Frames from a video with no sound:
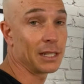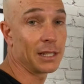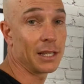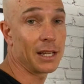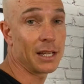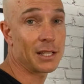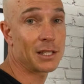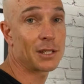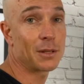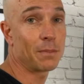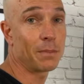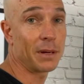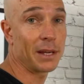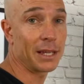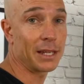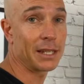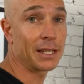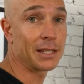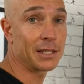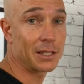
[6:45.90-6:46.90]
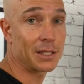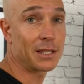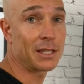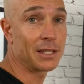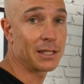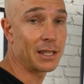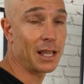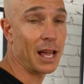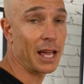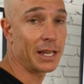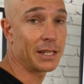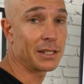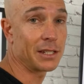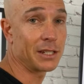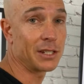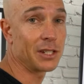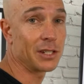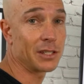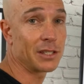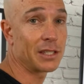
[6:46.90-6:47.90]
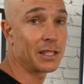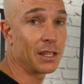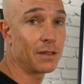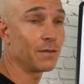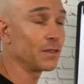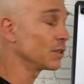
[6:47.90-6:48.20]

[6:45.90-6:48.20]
list, but it's designed to just give